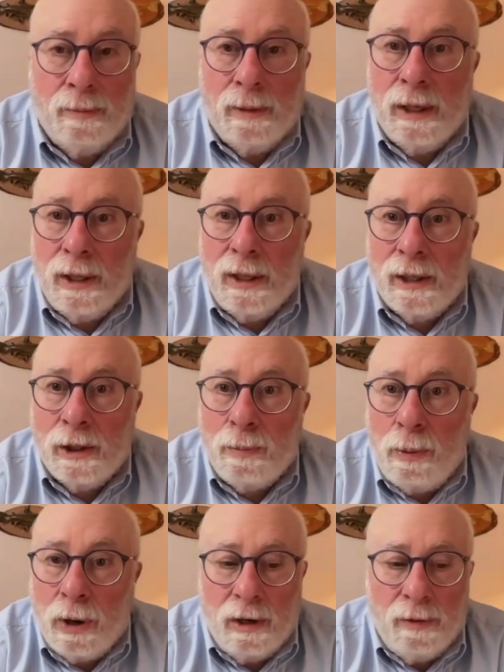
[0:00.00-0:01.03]
And I think that's
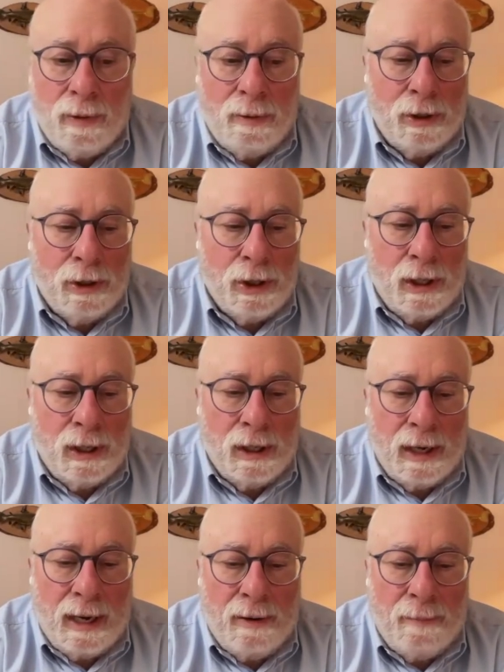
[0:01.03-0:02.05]
part of what we're seeing
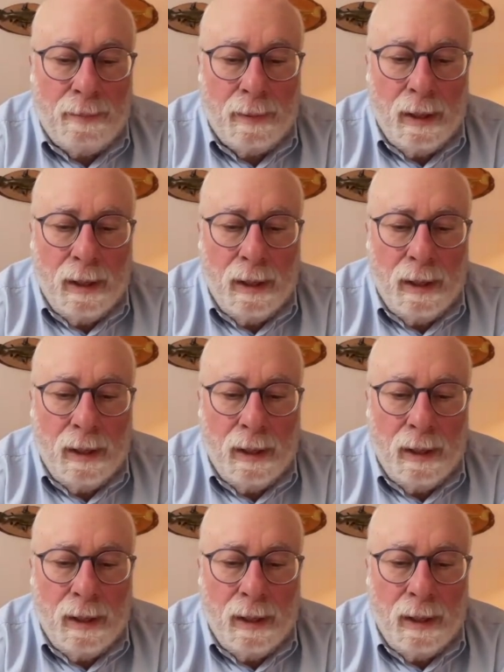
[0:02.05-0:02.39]
now.